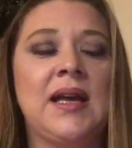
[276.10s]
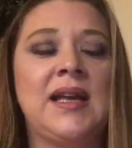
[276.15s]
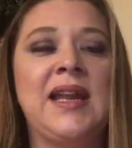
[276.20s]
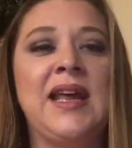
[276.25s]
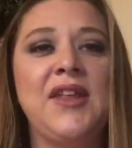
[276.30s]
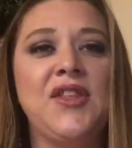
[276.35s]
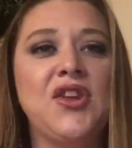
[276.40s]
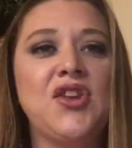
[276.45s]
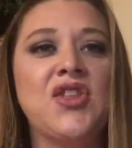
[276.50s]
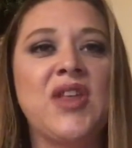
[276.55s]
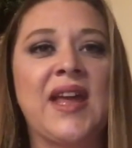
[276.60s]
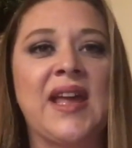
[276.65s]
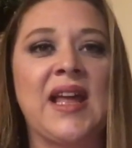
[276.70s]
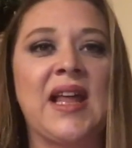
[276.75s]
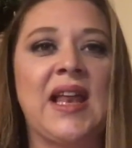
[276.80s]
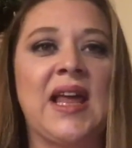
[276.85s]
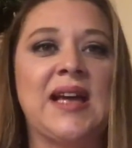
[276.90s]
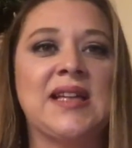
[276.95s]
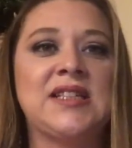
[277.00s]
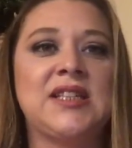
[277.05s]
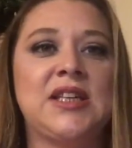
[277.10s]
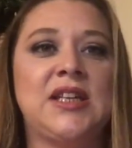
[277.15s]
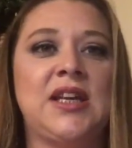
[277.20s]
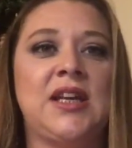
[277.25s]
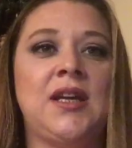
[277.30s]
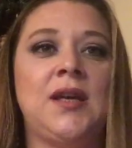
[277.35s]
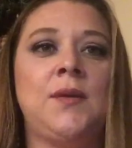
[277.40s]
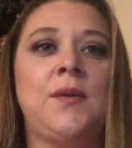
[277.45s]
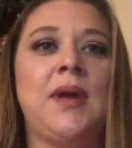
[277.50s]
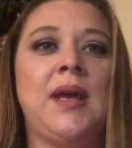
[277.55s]
another thing I like to
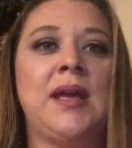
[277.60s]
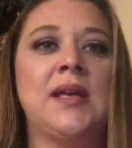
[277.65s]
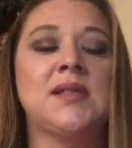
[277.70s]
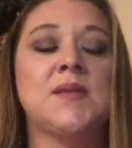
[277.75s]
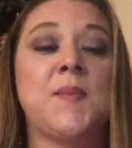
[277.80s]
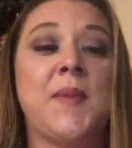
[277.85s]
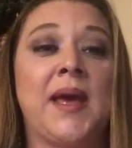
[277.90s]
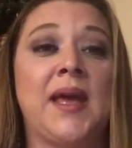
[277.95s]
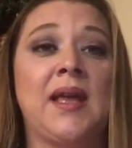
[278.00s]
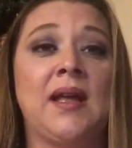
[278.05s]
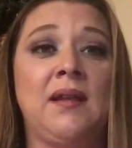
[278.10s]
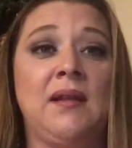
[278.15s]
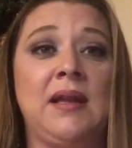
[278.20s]
do is make a